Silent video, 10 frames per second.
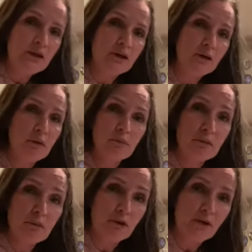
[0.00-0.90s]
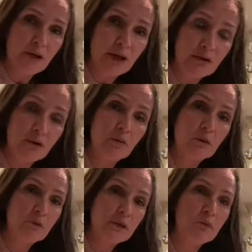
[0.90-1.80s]
I don't want people like that. I
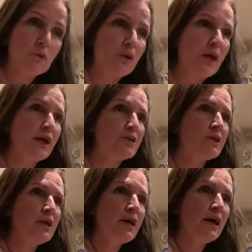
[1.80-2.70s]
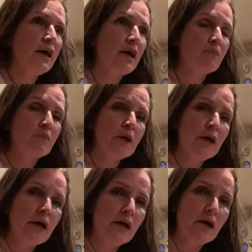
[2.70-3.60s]
want people that
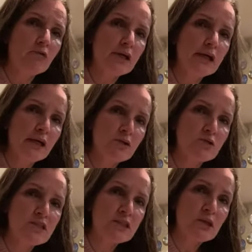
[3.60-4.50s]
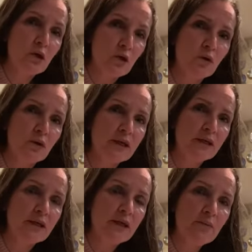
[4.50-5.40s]
are really interested in
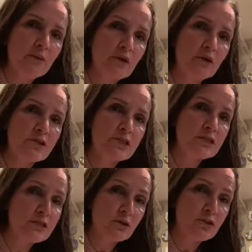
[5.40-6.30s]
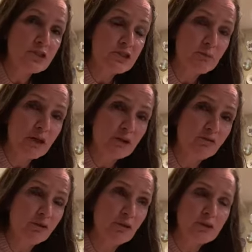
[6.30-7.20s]
learning, because it's not just about the
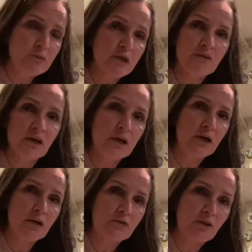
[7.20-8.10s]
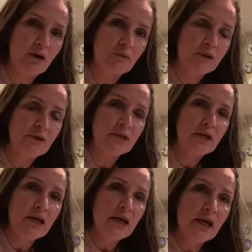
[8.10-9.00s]
food, it's about our environment.
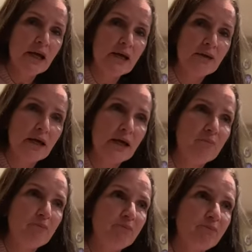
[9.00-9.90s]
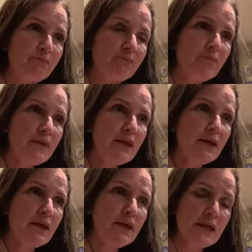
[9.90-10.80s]
And
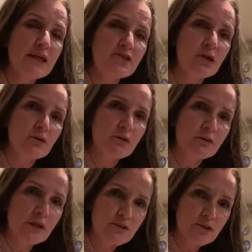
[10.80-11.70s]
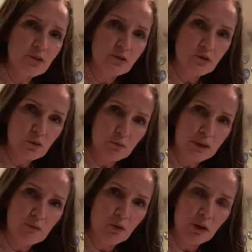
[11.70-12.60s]
so that's the sort of
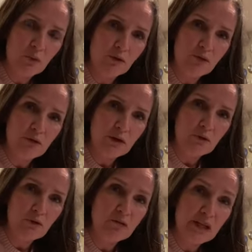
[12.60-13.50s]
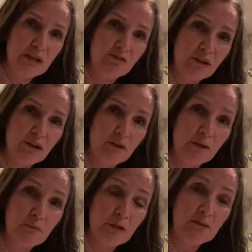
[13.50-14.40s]
people I want, that would really feel like
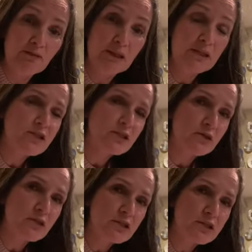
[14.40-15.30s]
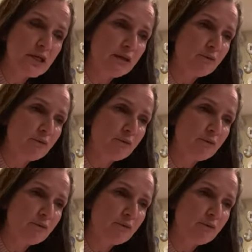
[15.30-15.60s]
they'd benefit. And it's not just